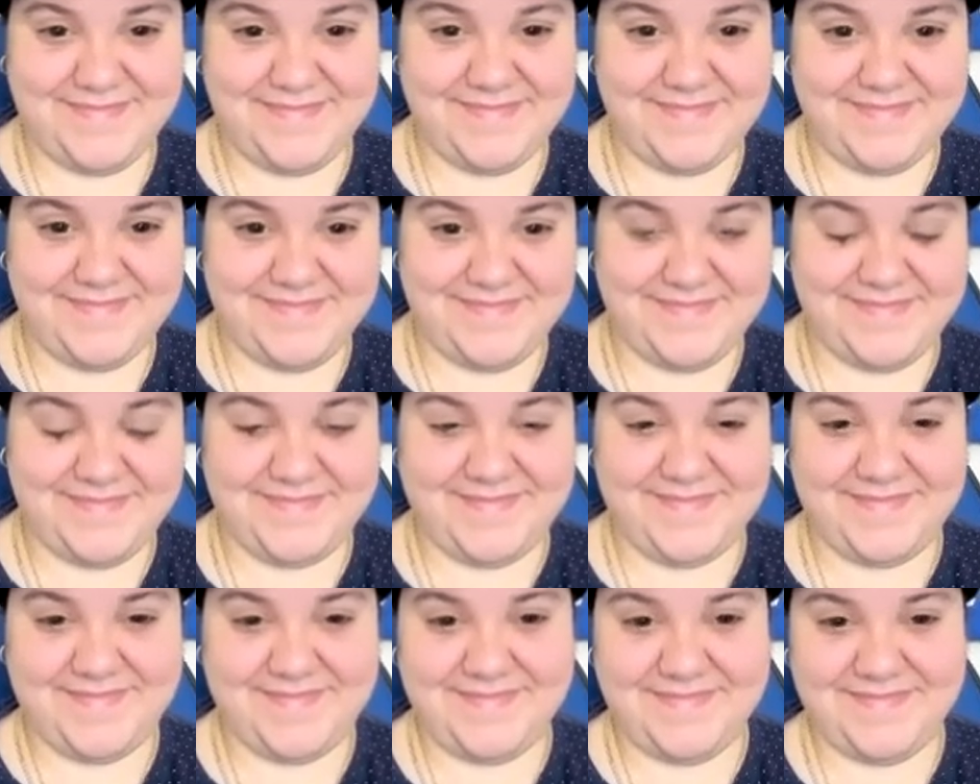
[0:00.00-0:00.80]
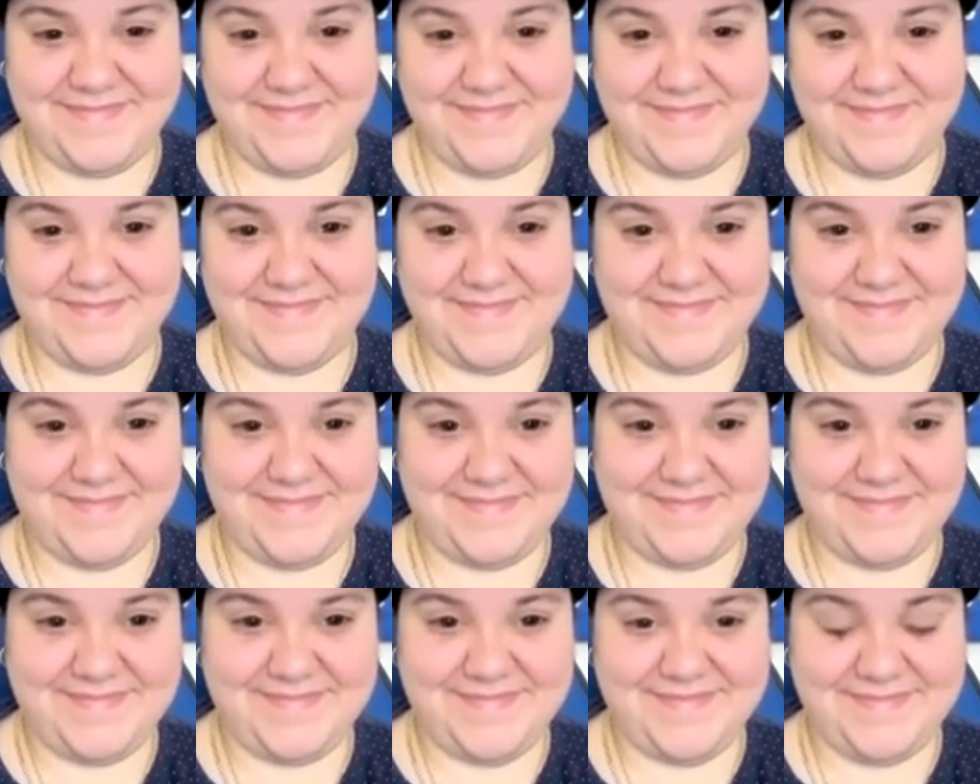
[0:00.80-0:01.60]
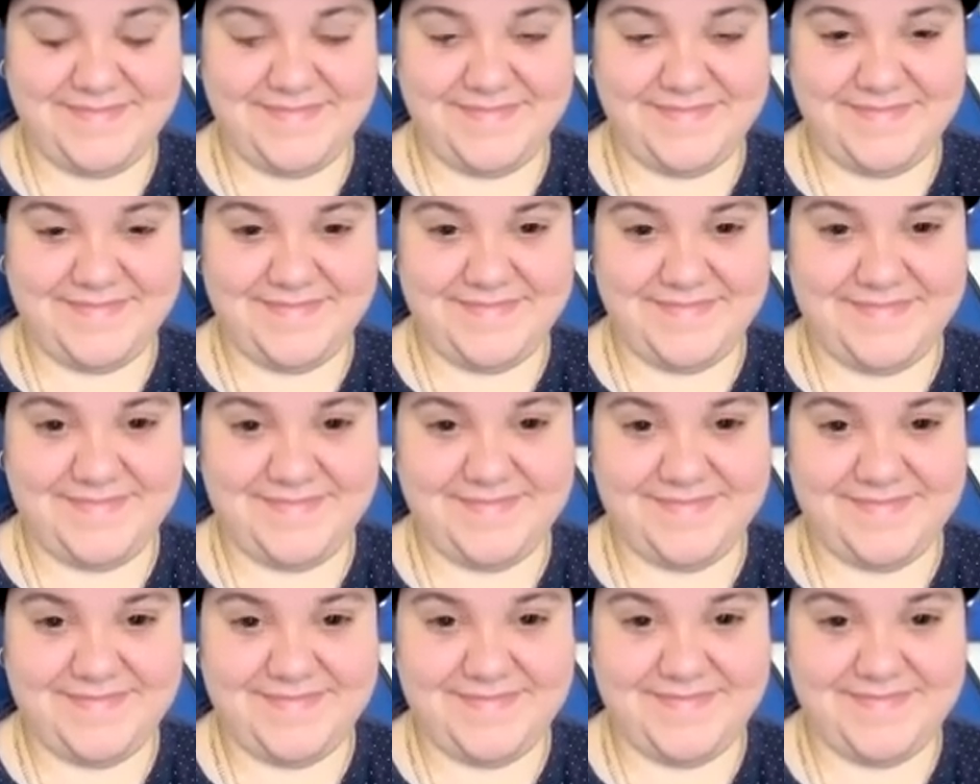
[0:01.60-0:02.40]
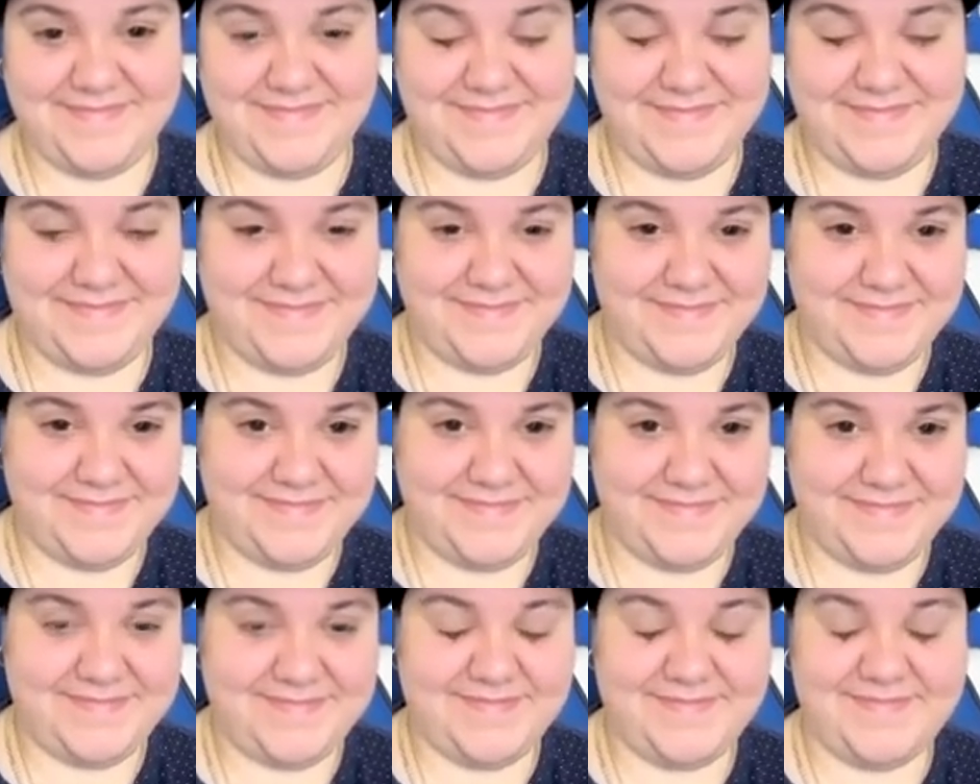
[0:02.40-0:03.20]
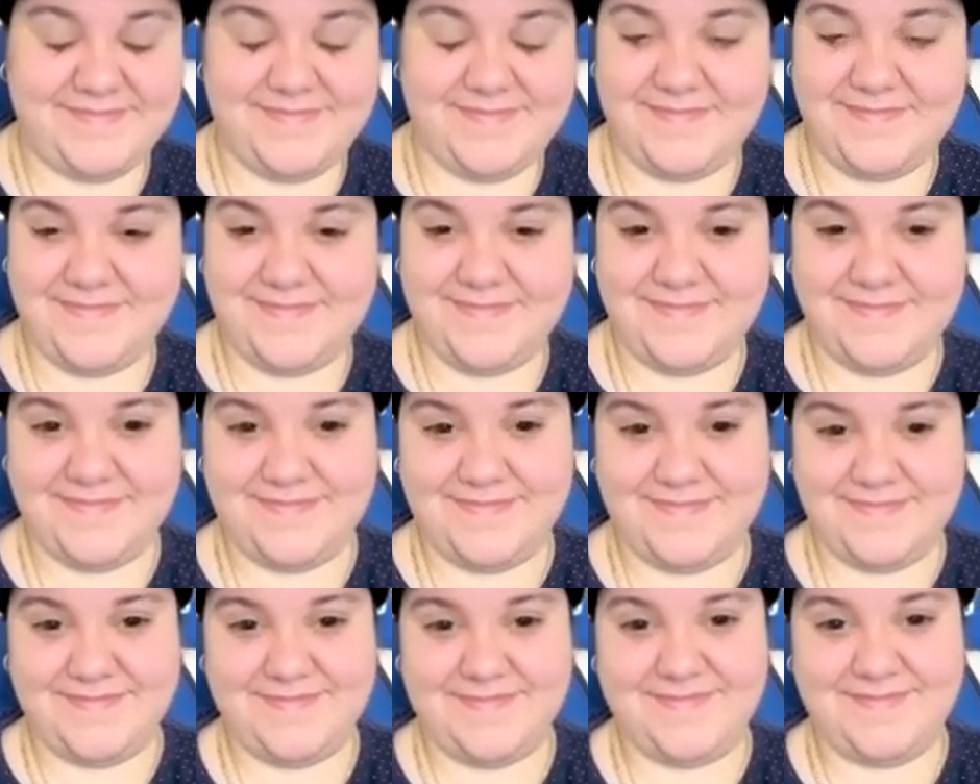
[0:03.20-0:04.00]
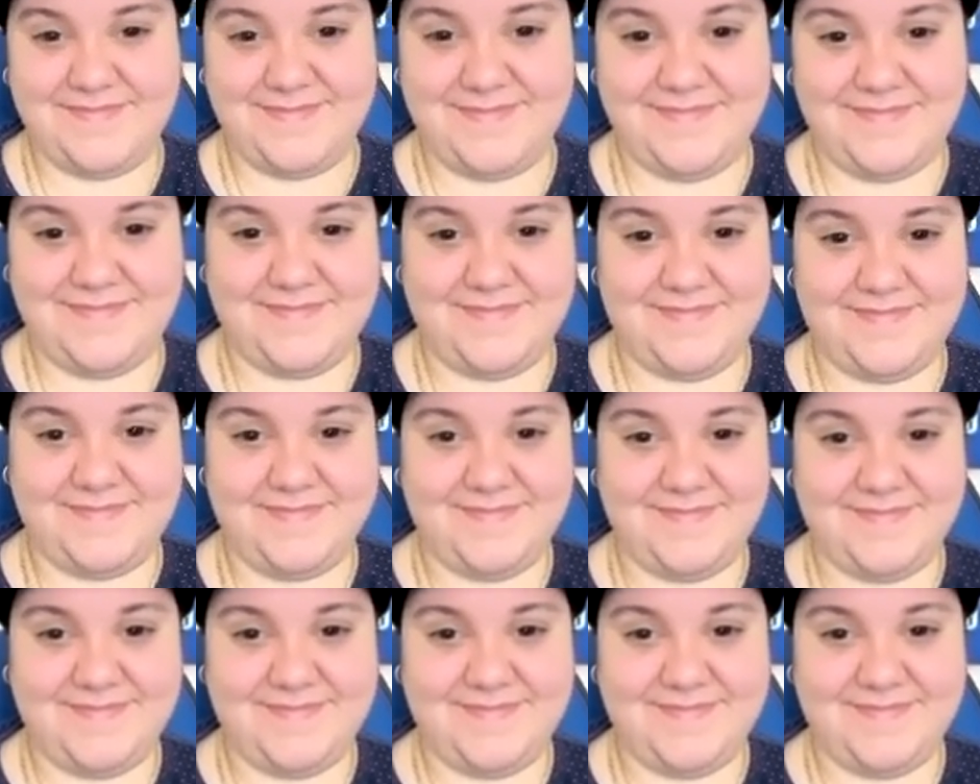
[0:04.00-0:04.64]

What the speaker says: [no speech]